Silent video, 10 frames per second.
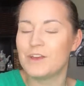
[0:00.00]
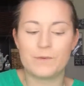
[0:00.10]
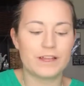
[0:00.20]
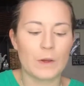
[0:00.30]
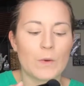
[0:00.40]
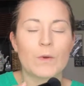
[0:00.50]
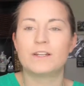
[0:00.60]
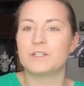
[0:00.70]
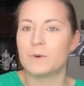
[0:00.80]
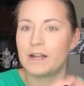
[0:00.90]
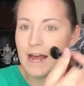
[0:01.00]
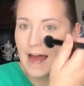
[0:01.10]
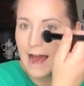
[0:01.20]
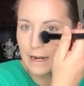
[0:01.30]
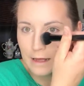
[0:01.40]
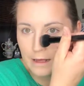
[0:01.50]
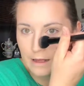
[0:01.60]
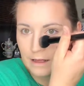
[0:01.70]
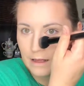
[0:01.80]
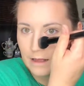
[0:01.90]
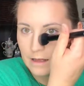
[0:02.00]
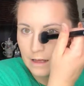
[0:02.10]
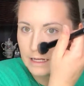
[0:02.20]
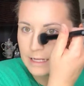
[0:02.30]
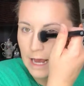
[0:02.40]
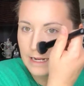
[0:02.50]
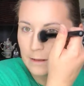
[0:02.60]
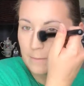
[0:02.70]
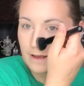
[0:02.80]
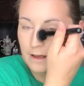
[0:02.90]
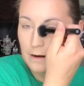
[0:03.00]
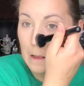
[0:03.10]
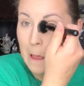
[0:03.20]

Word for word: you really just want to add a tiny bit